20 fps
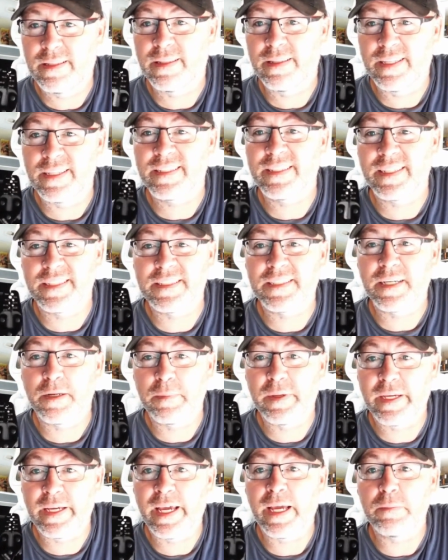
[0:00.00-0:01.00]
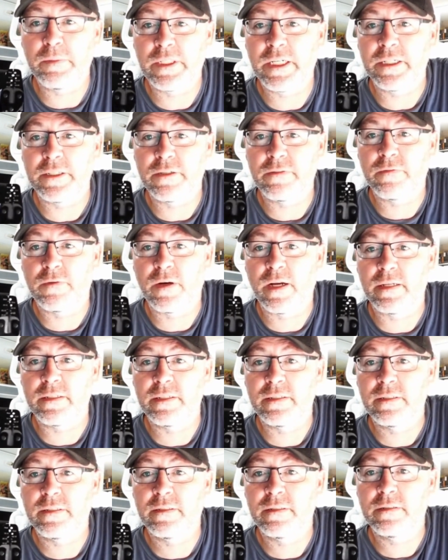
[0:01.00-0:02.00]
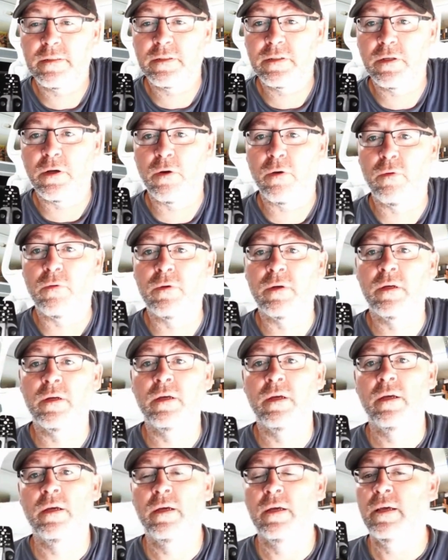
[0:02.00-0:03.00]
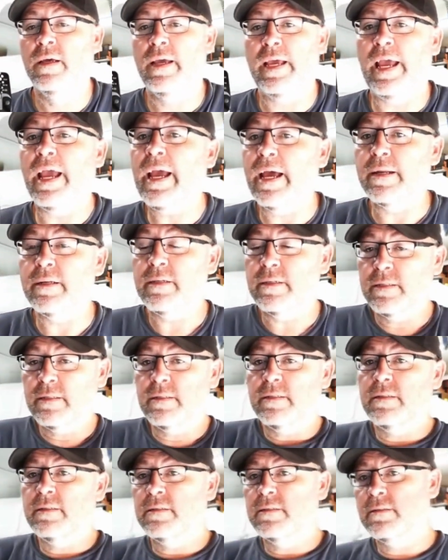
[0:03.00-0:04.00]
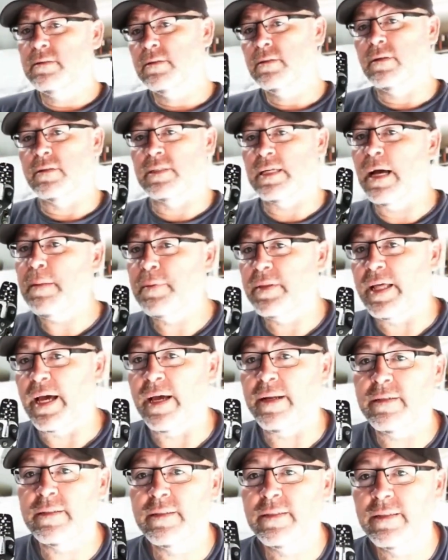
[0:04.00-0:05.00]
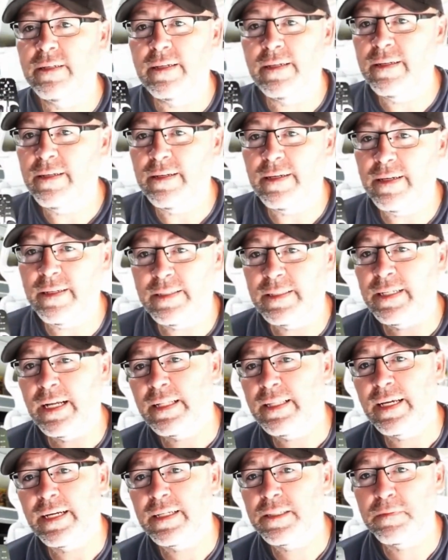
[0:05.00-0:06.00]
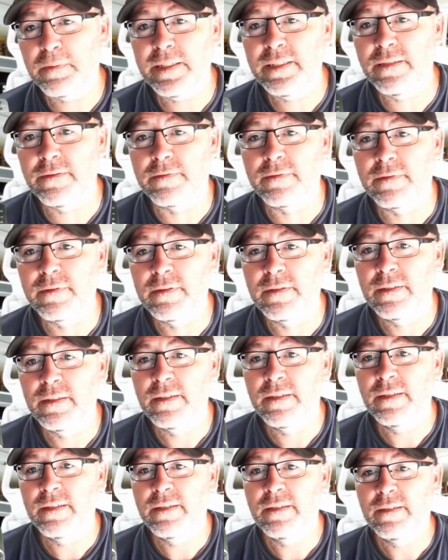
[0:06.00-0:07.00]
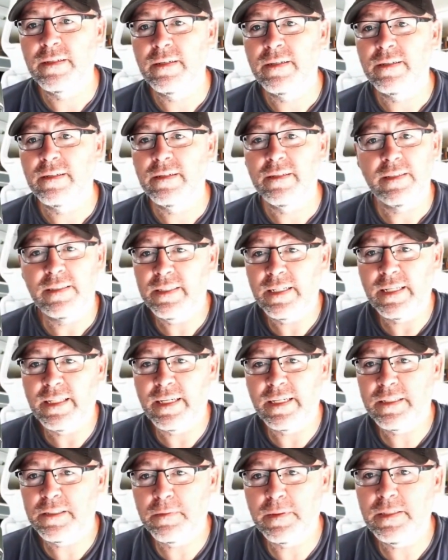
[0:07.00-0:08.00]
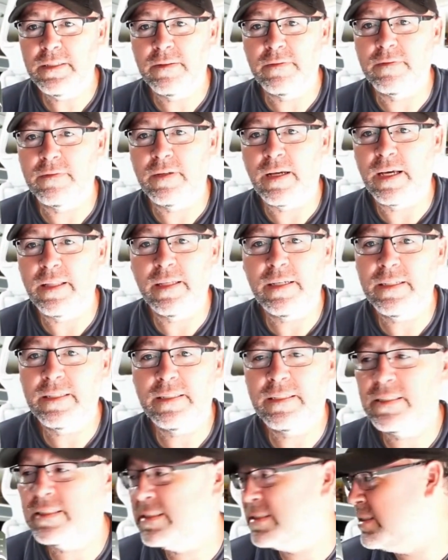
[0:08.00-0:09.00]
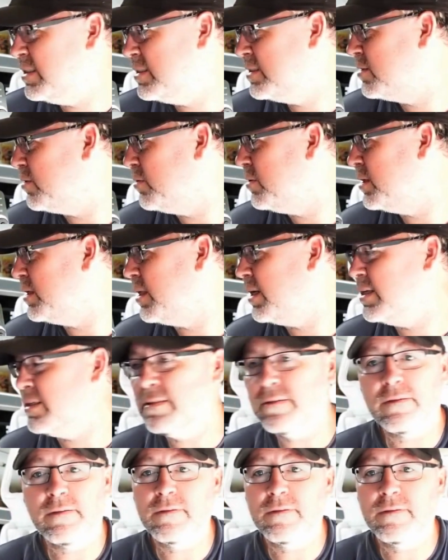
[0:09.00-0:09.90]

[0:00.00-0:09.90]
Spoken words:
This thing's gonna be a game changer for us. So, and on top of that, it's not that expensive. It's not that expensive. I think it's only like